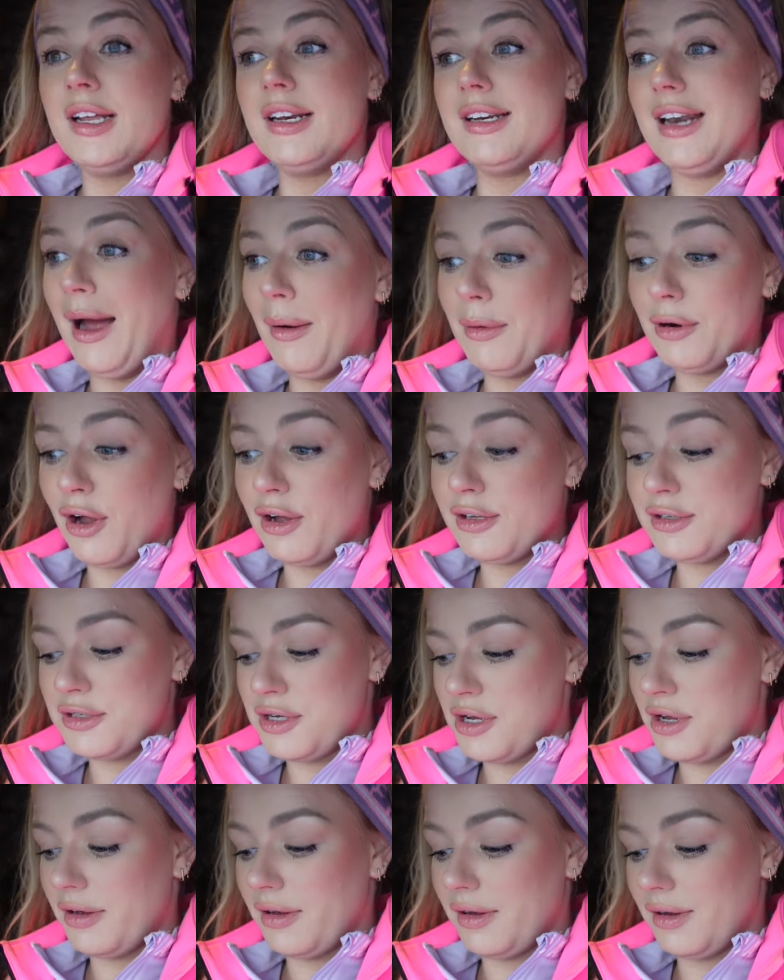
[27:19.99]
Now we're going
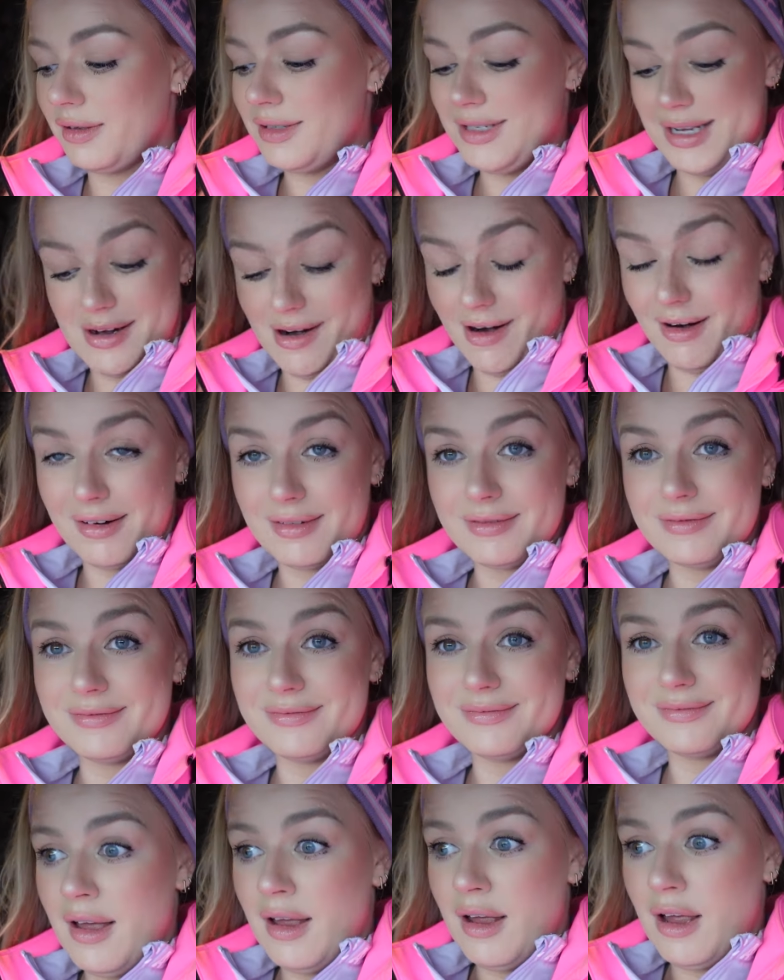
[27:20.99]
to dinner.
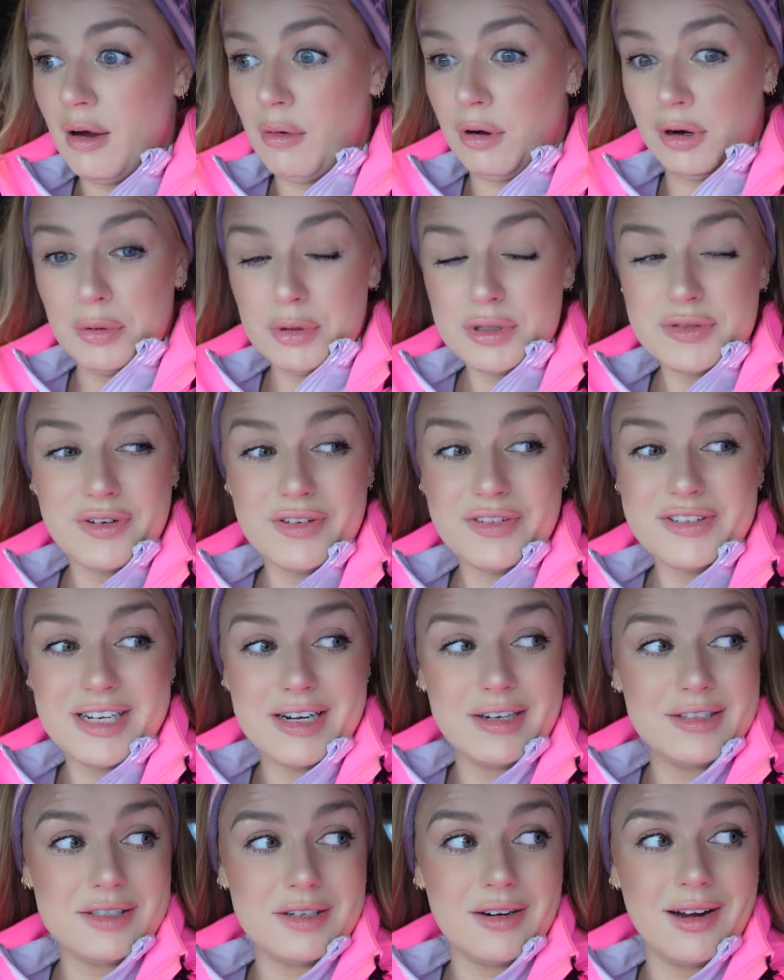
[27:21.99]
I wonder what's for
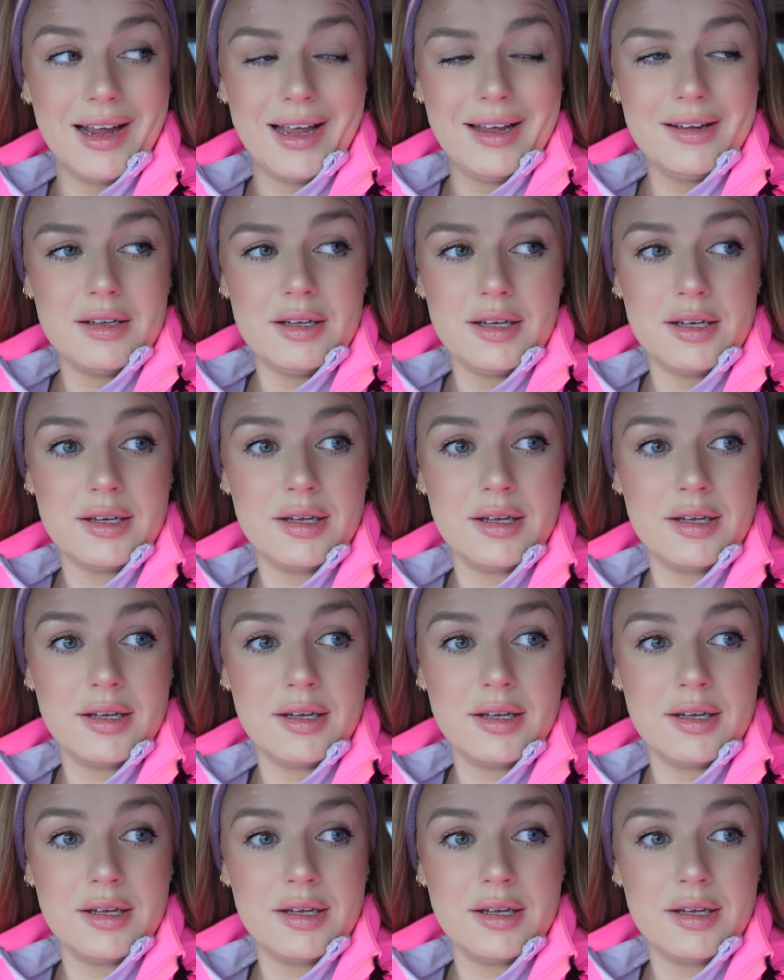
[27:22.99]
dinner tonight.